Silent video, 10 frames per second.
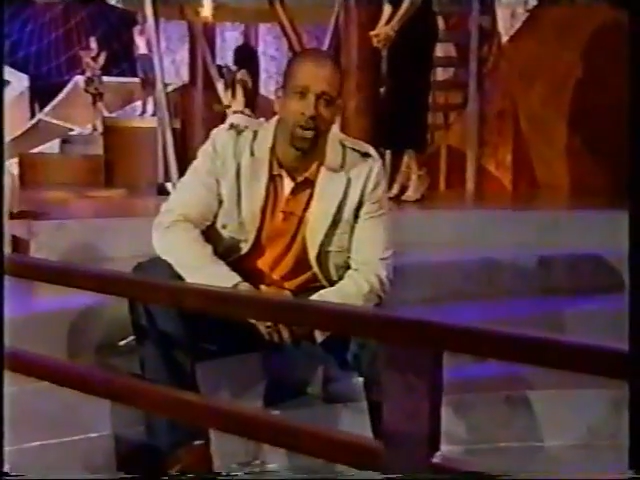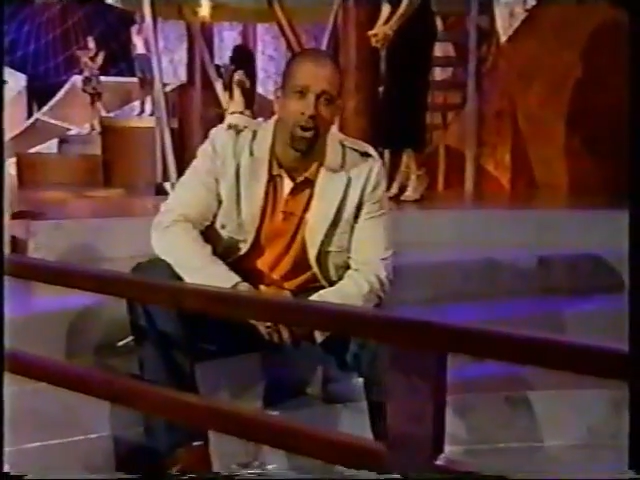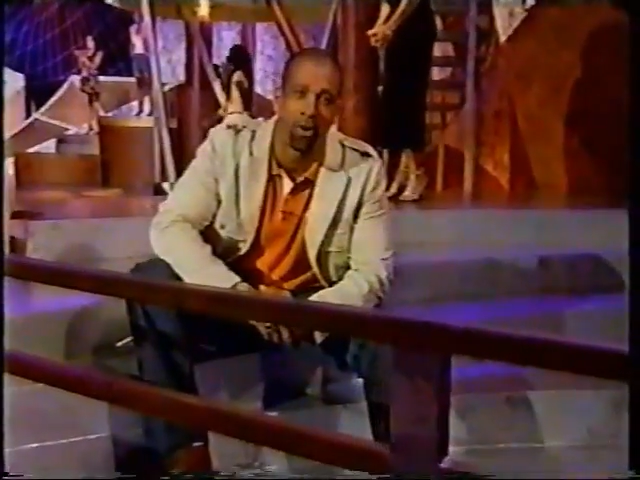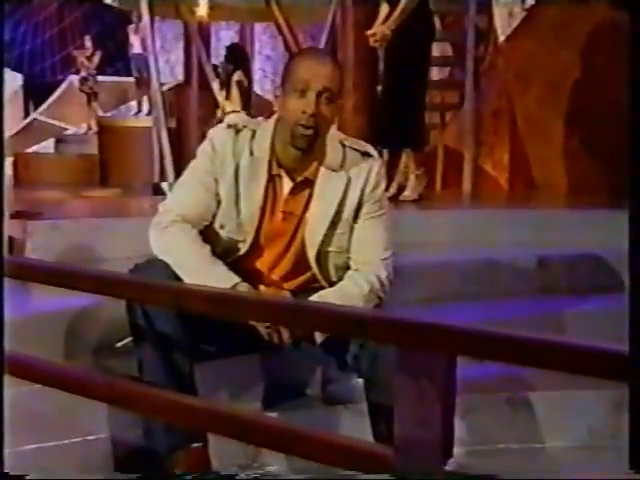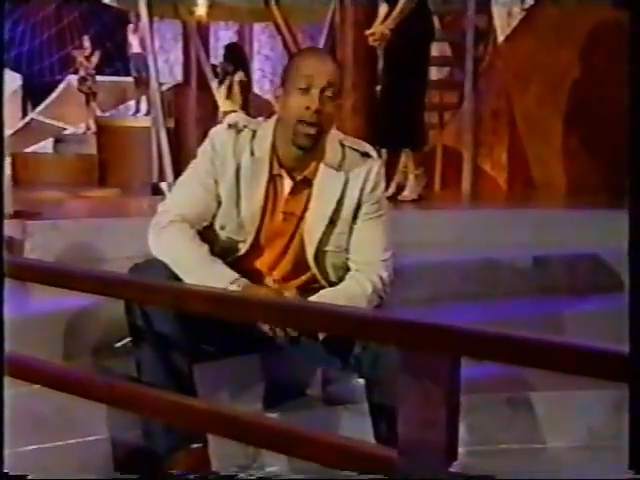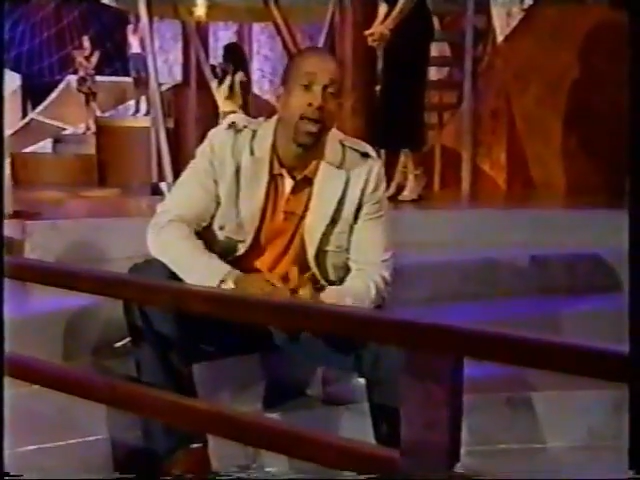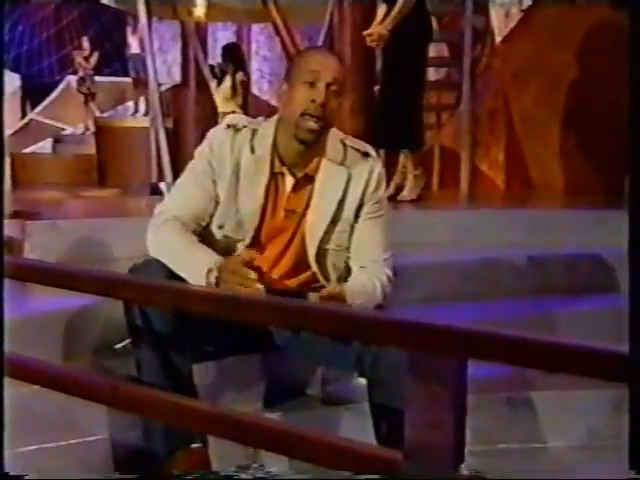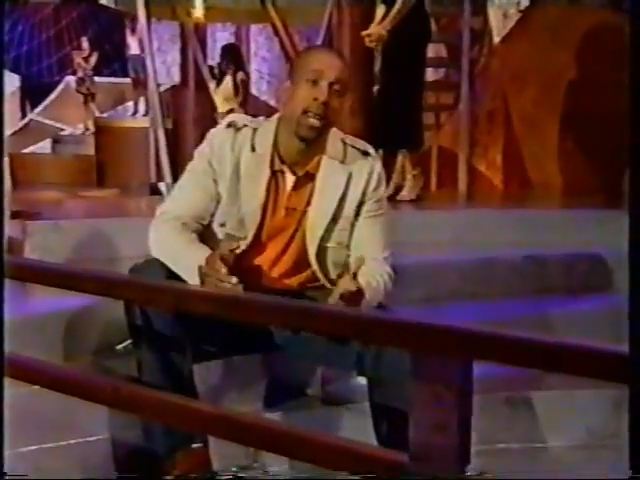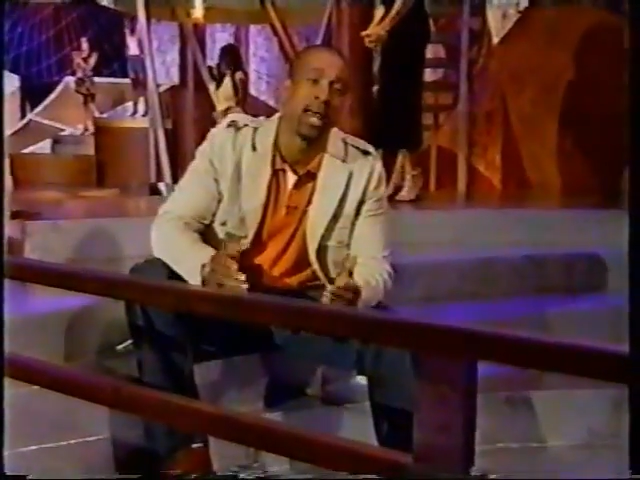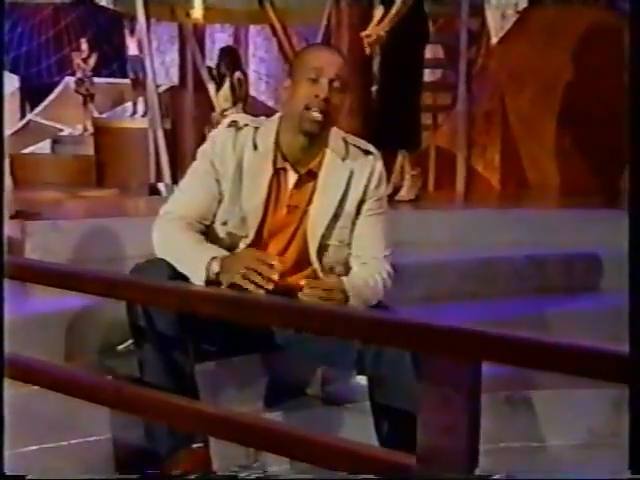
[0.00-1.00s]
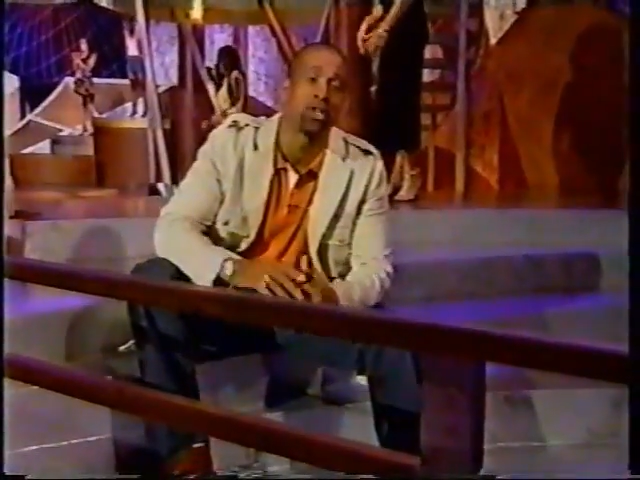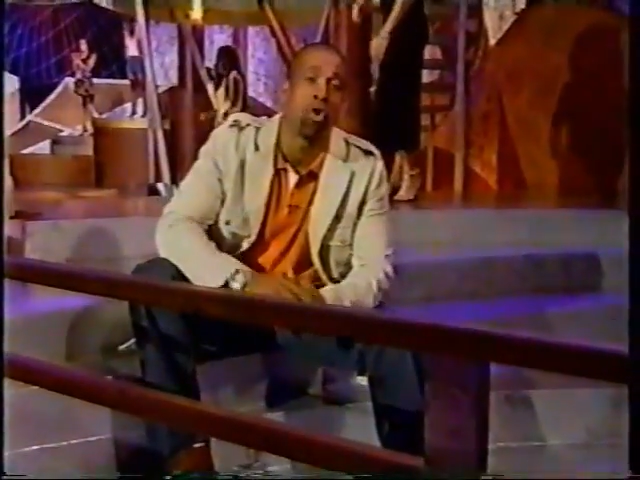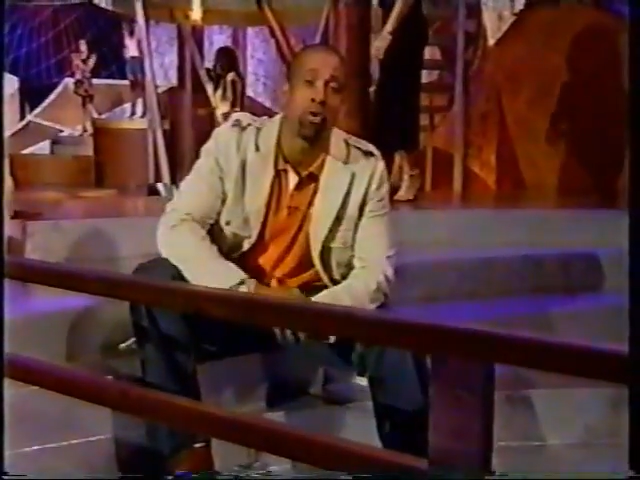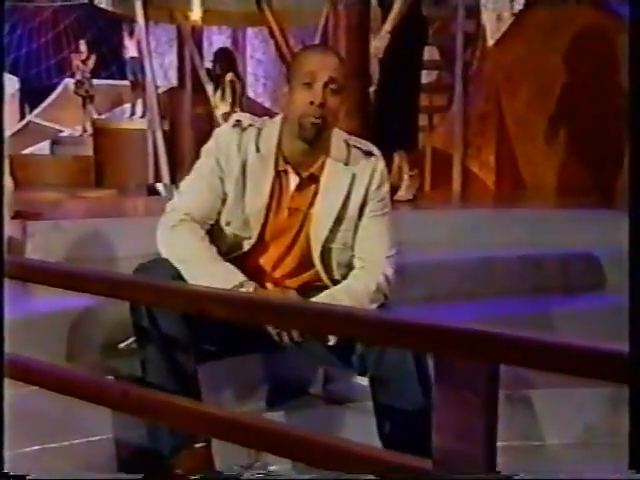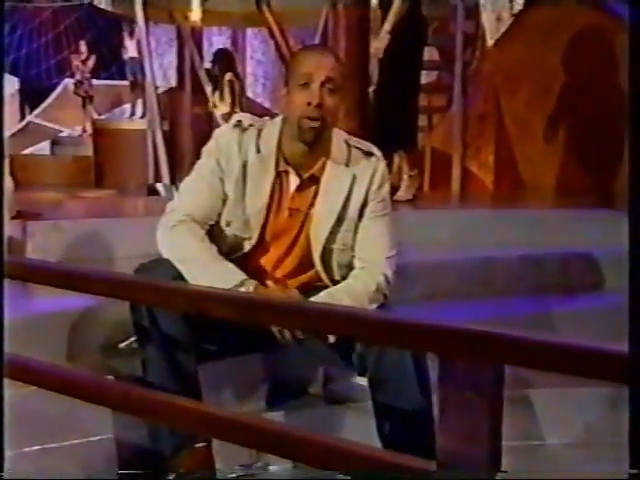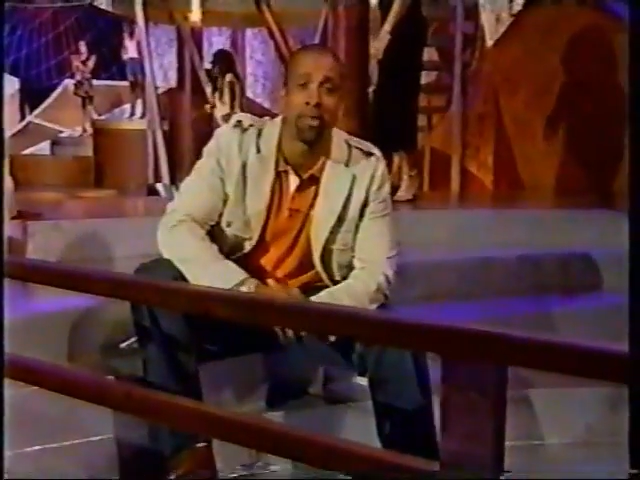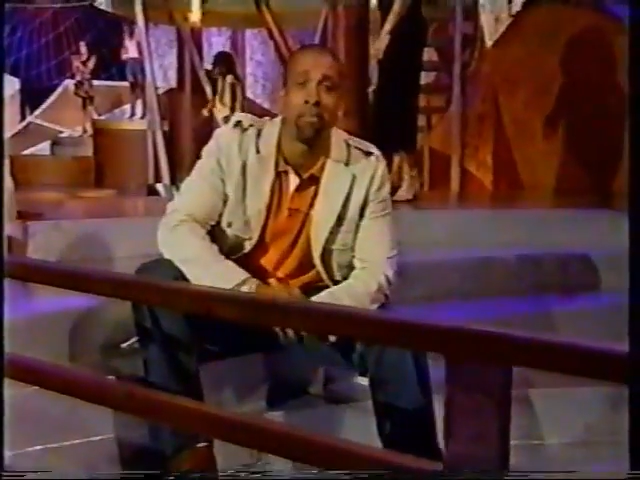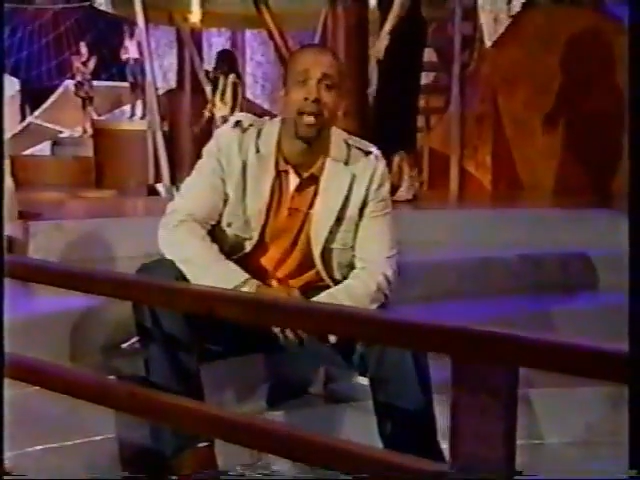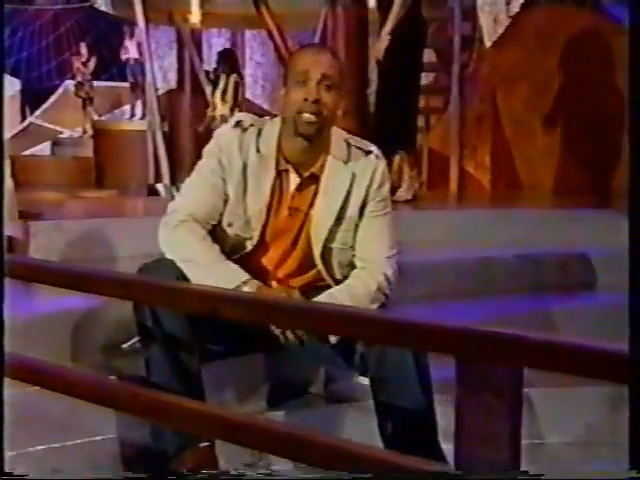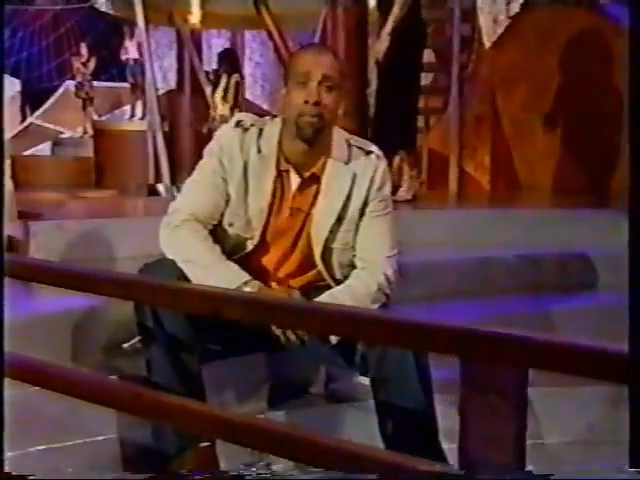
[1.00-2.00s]
tall, and like his older brother,
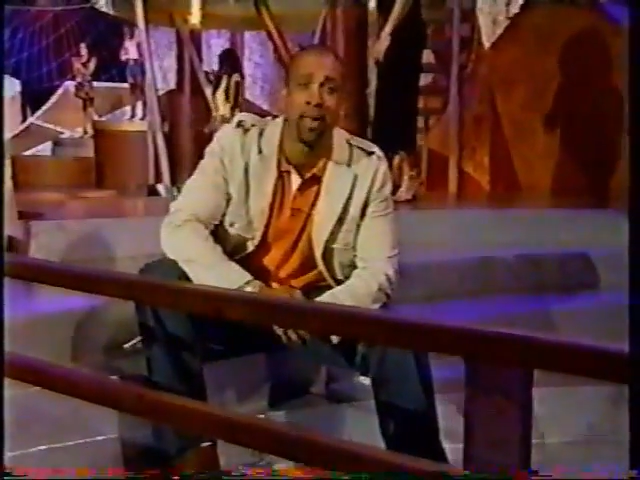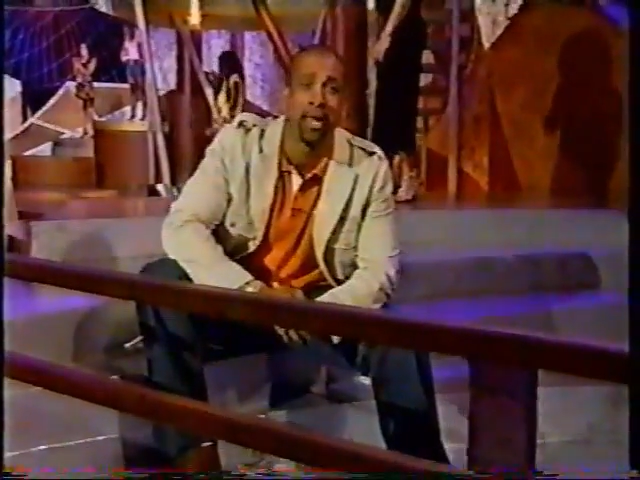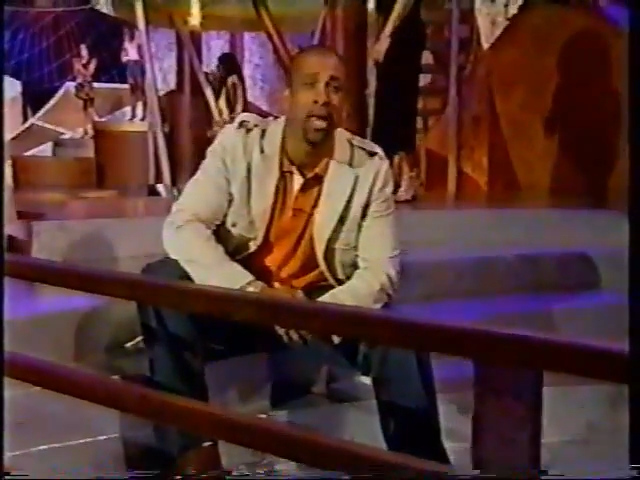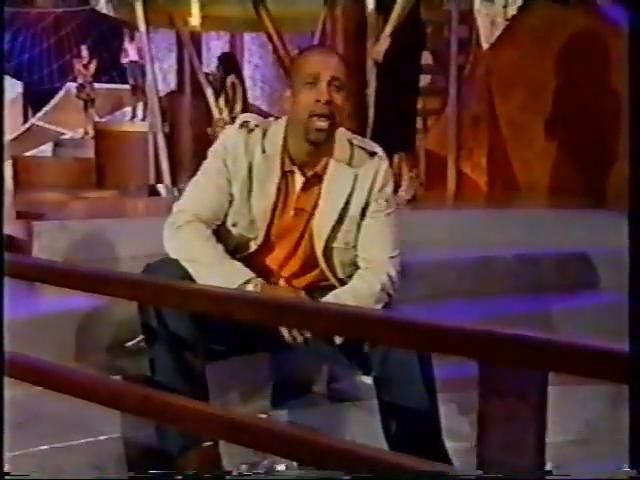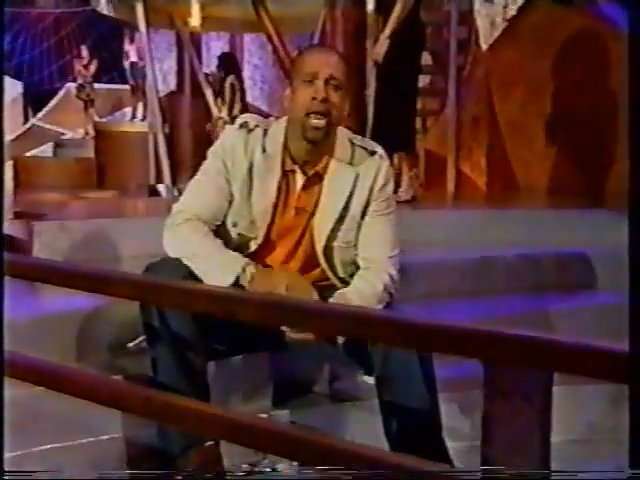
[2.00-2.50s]
Master P,